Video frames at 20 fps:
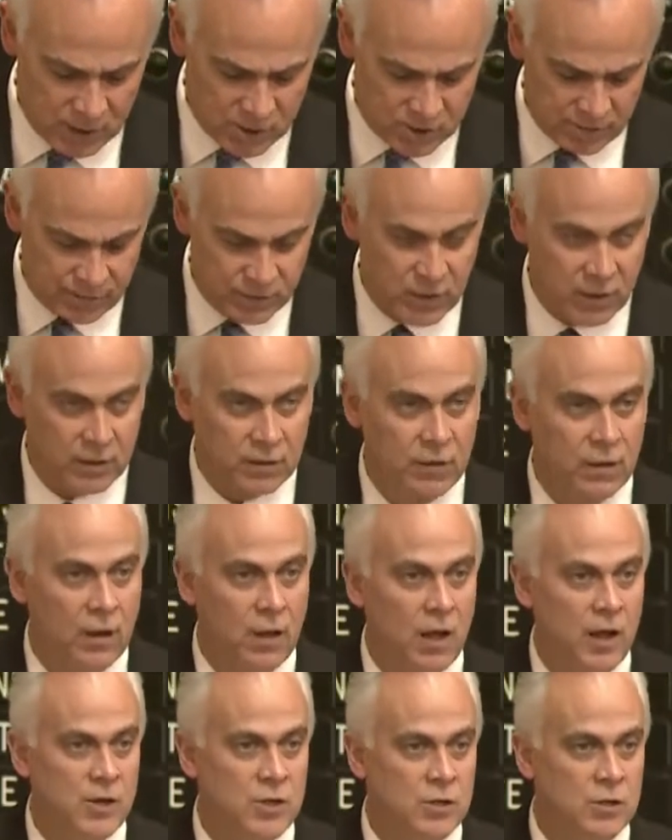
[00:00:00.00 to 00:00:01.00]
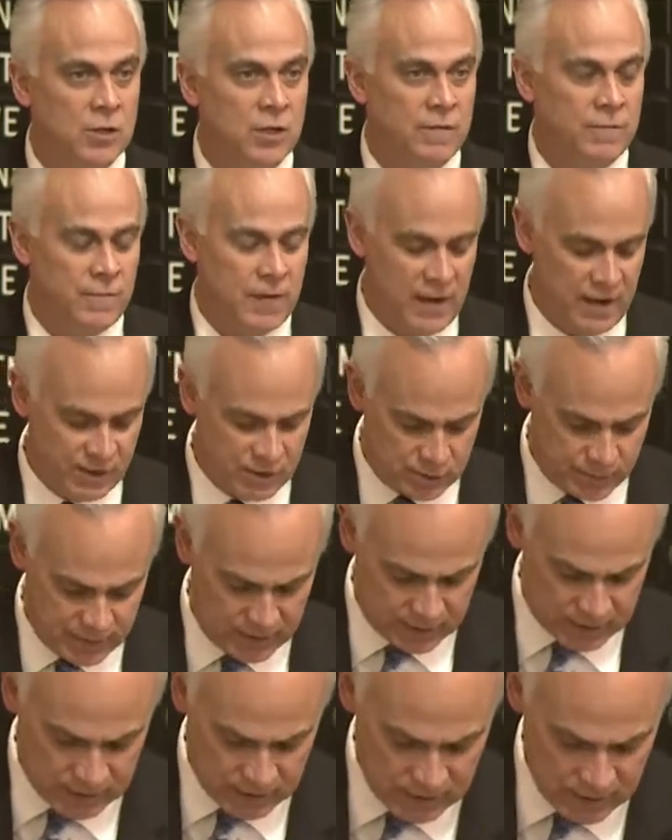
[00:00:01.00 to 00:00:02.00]
edge of technological
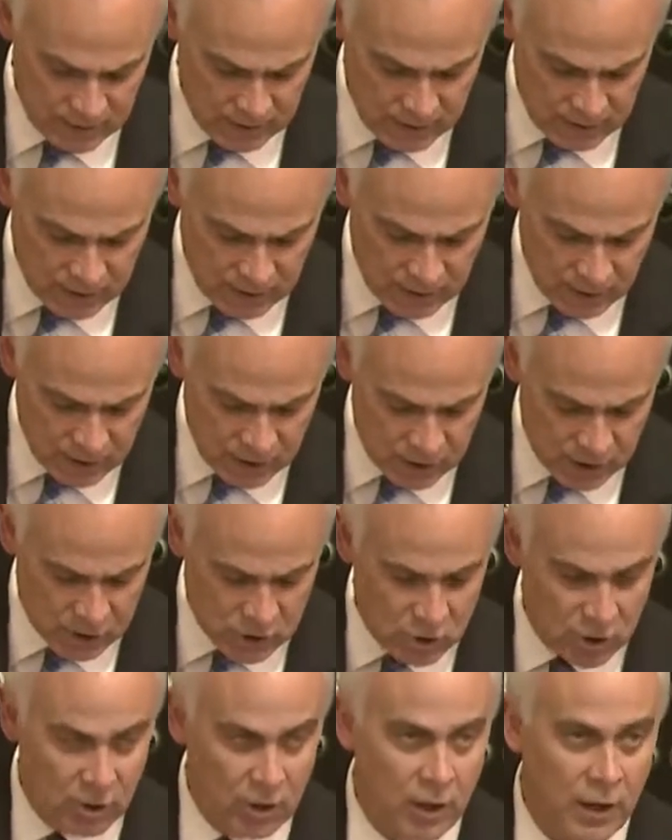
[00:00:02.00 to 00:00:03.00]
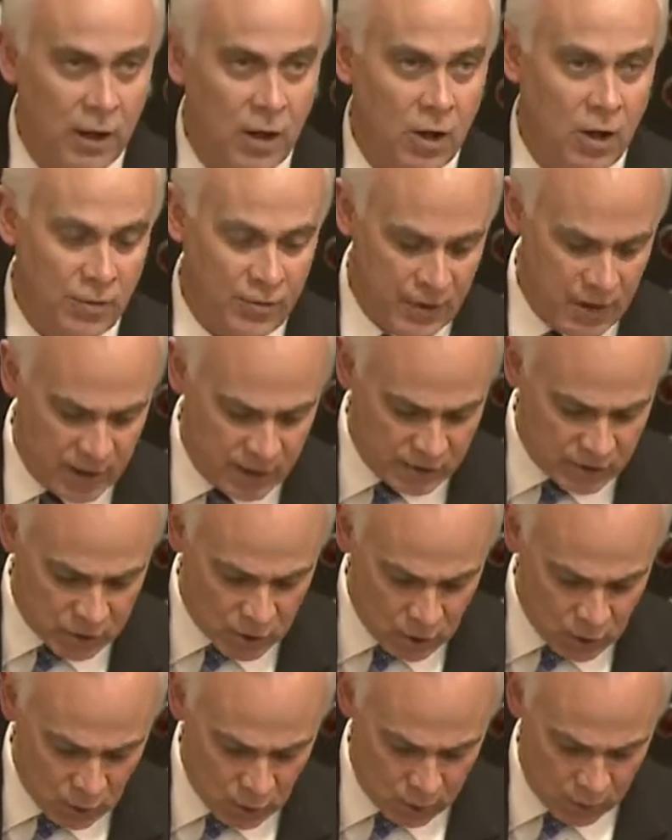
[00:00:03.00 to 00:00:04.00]
advancements. Digital health on its
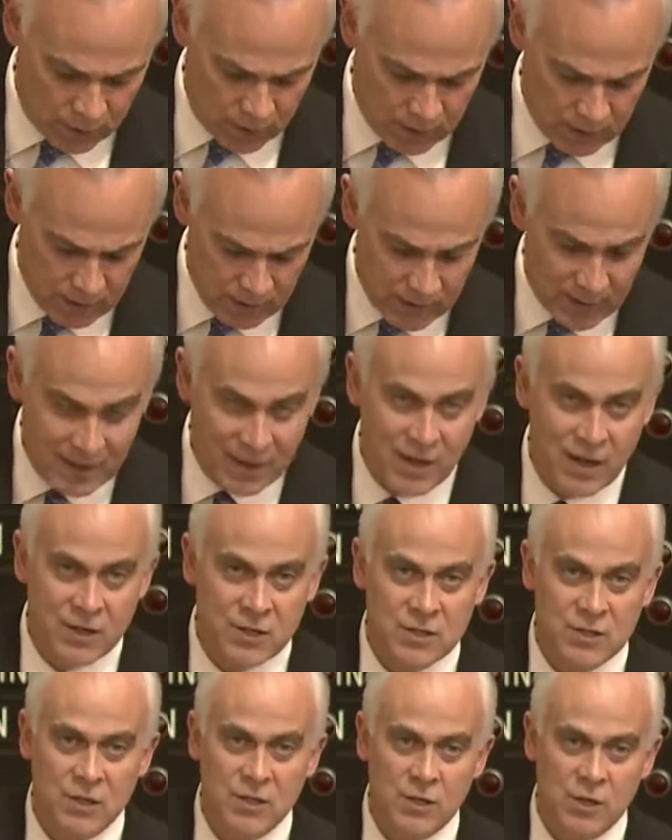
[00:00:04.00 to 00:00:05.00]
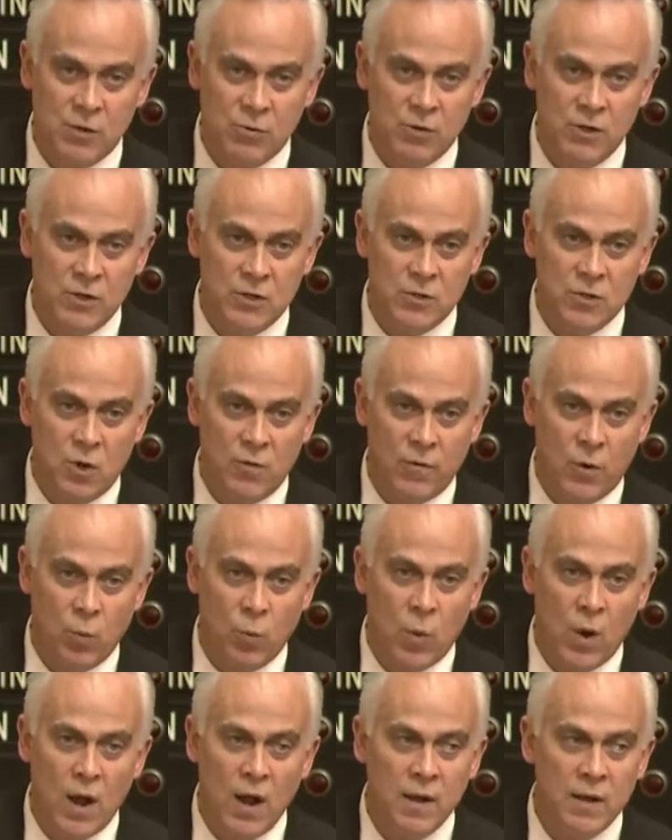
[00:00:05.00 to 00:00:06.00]
own has increased over
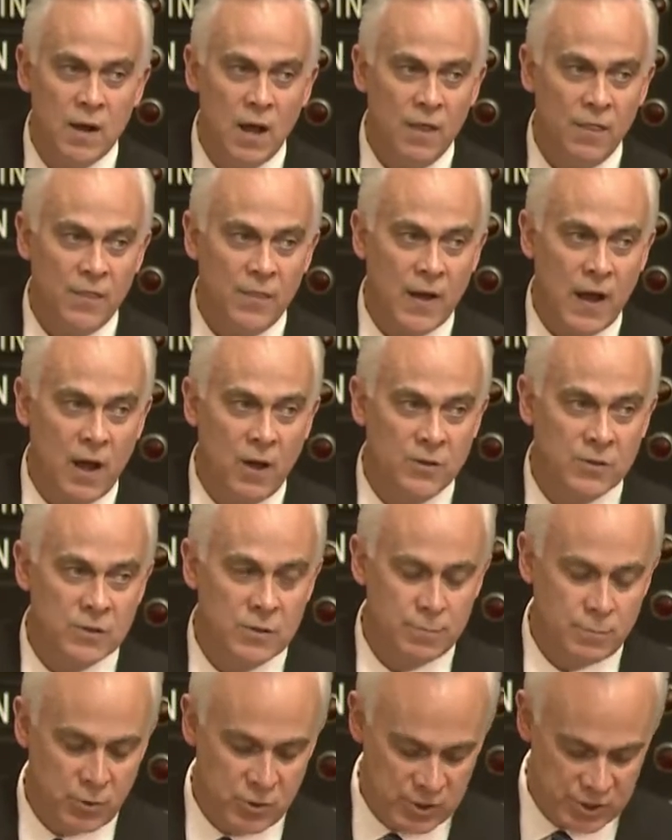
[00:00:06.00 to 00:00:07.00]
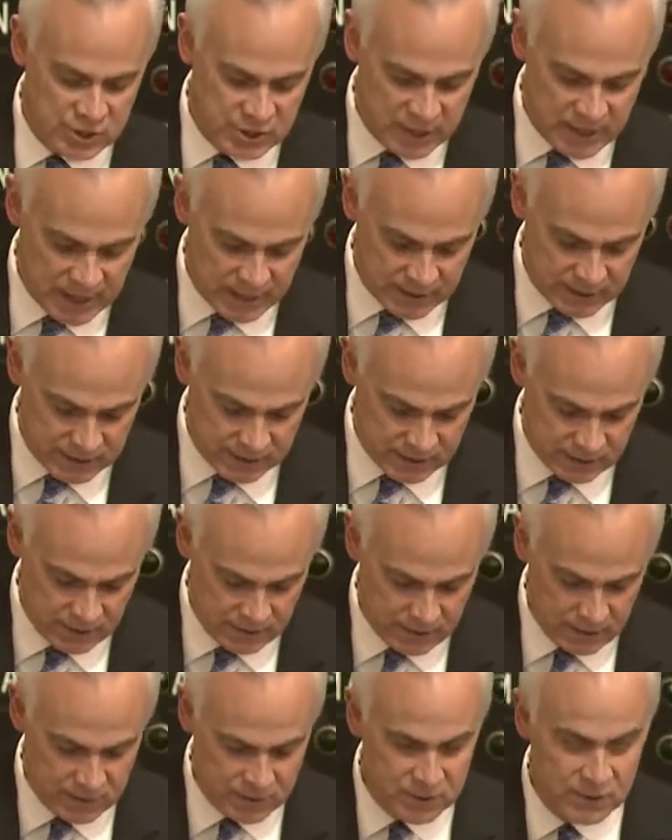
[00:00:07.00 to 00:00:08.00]
1,000%
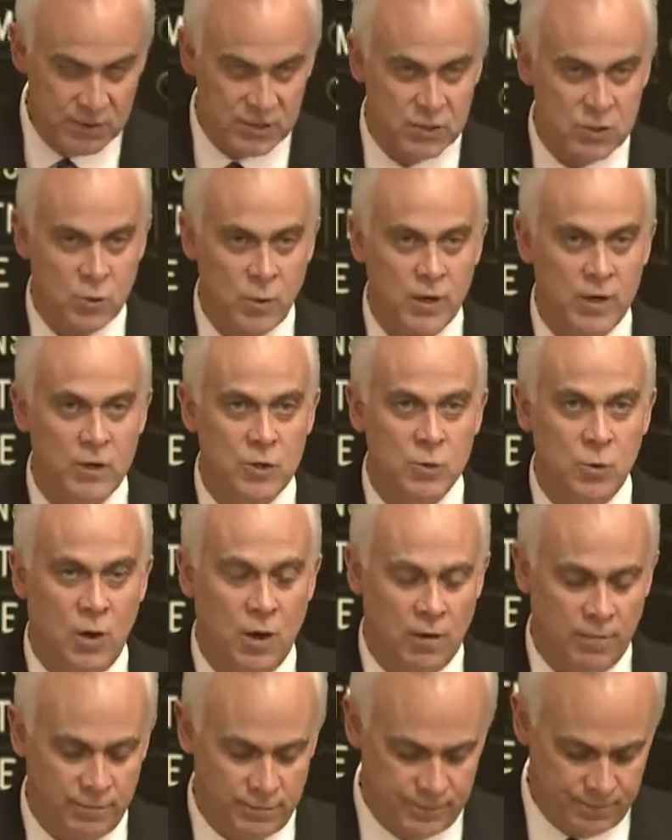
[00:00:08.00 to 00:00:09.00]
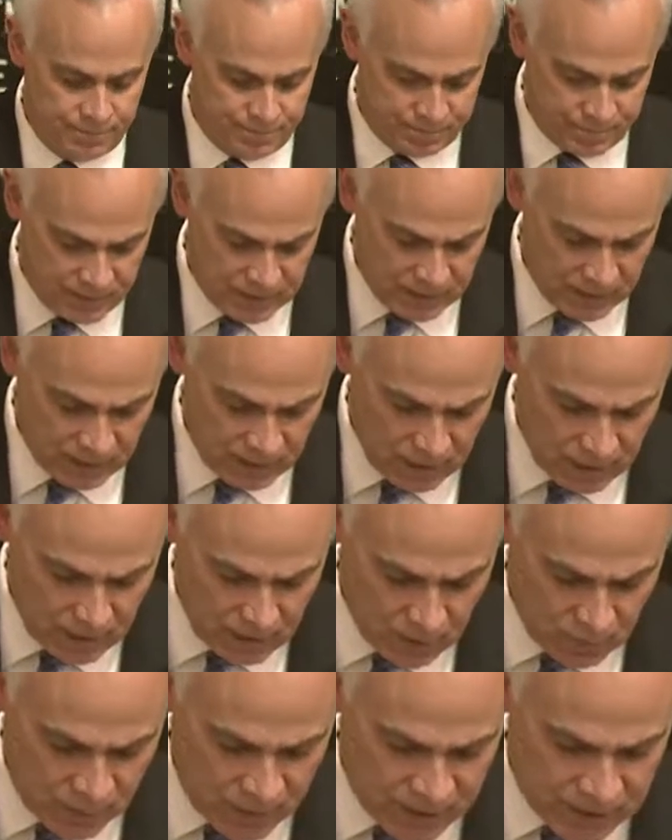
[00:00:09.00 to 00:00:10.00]
since 2012,
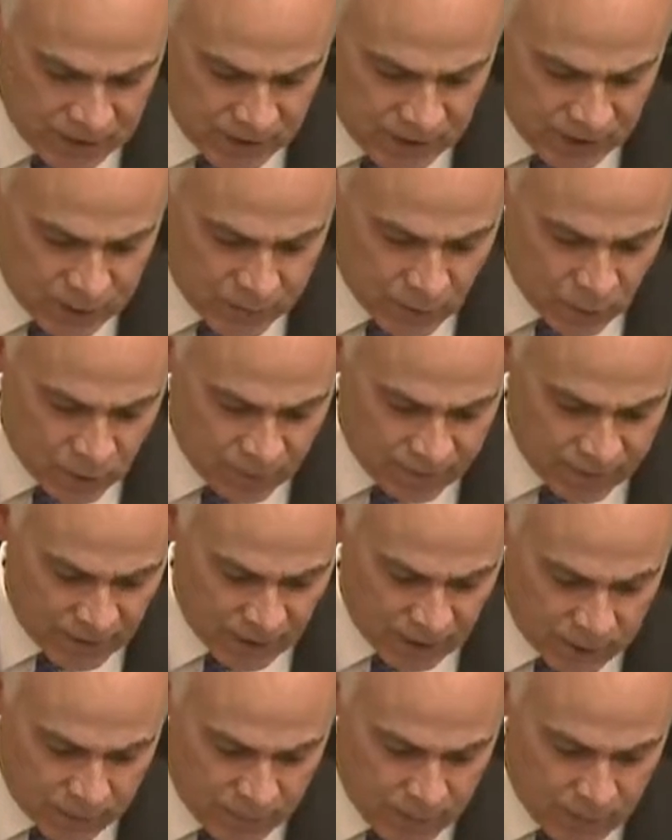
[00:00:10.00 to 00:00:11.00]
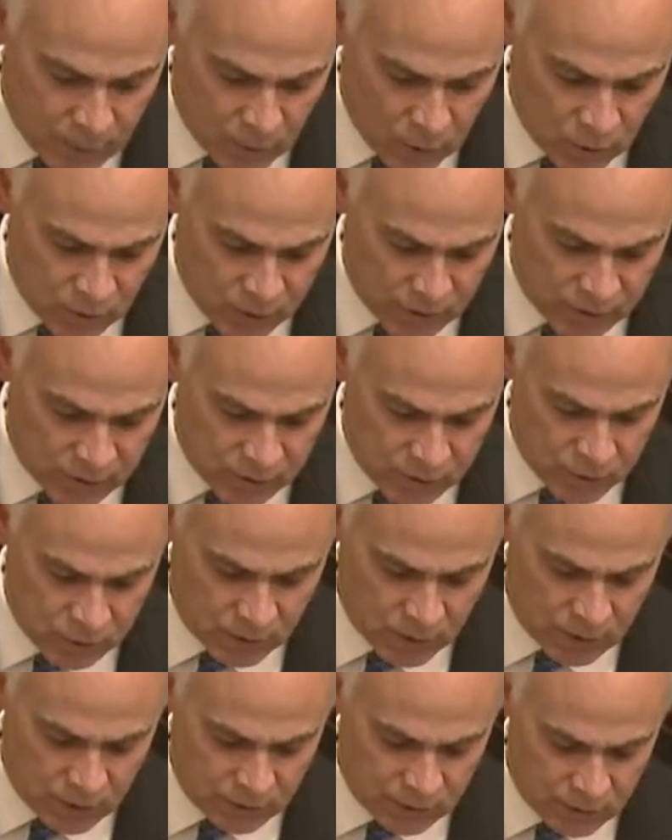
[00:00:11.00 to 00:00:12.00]
raising its profile to be more than
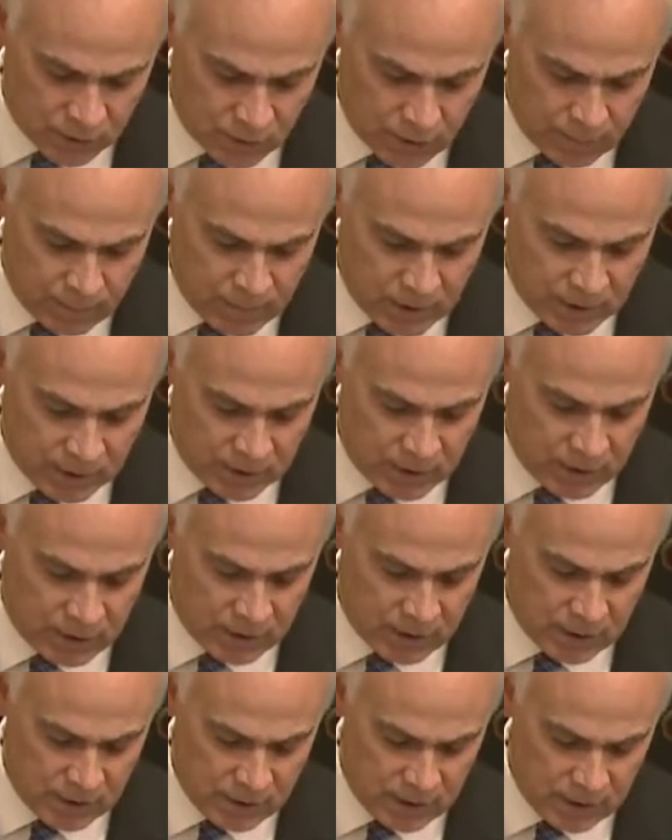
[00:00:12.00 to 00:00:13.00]
$230 million